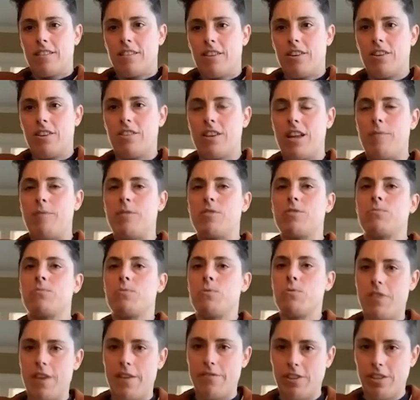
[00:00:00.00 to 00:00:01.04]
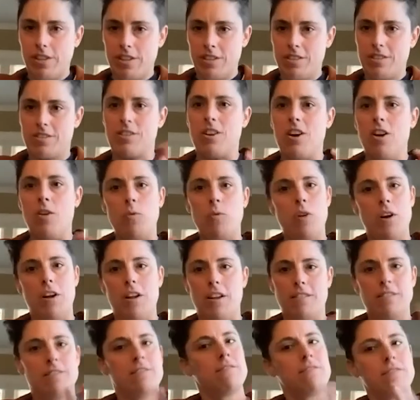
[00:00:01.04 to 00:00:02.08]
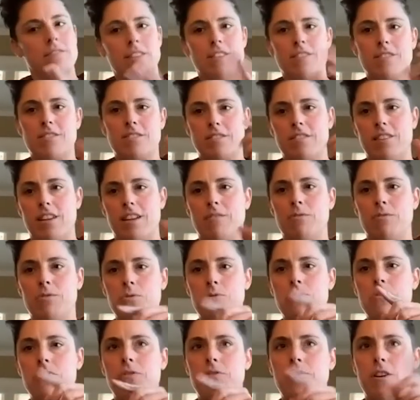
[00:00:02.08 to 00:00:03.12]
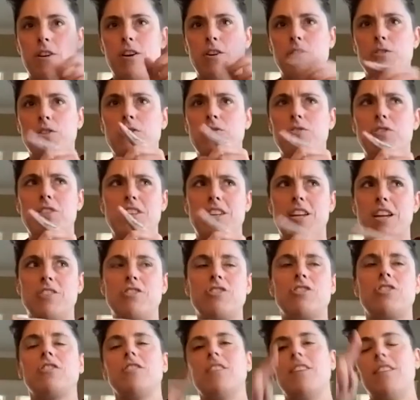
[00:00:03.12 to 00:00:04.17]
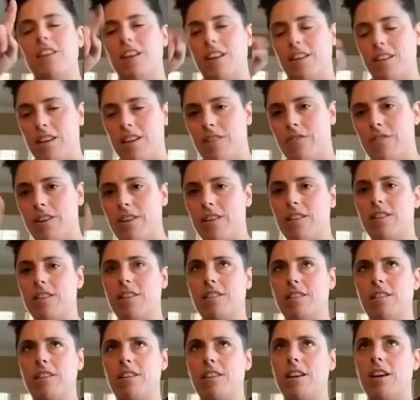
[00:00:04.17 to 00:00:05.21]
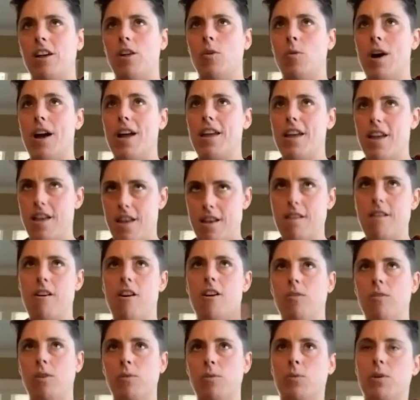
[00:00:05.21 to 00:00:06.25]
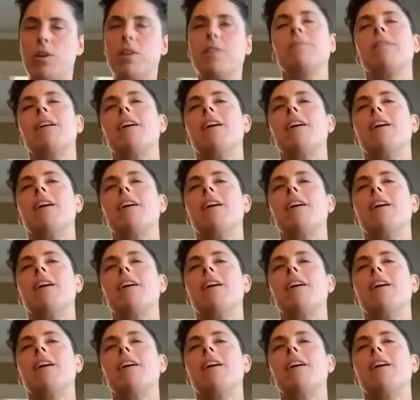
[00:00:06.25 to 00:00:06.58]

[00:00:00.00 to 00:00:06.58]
Her name is Ruth Evelyn. It's all one. It's like Ruth, Routh, and then Evelyn, all one word.